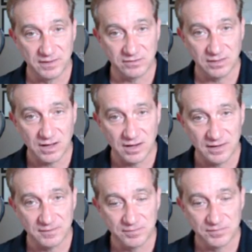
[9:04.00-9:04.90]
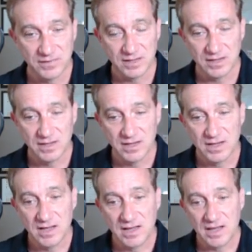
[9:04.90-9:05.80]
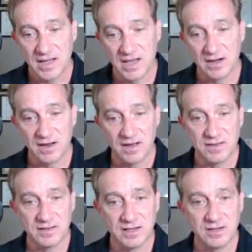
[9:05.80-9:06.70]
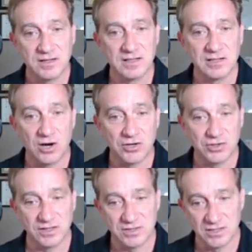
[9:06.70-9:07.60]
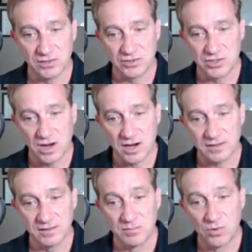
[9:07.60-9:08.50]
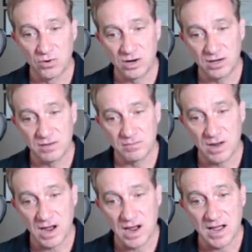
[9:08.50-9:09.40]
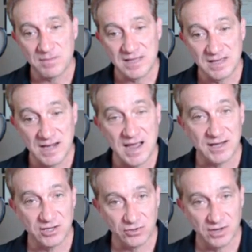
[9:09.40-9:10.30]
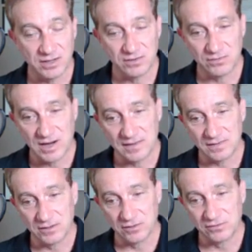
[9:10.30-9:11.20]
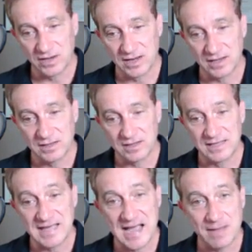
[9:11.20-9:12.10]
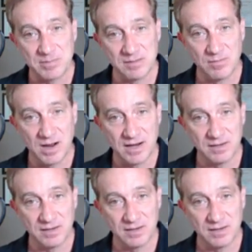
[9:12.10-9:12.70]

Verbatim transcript: line. And the larger this yield shock, the more I'm inaccurate, right? There's a gap in my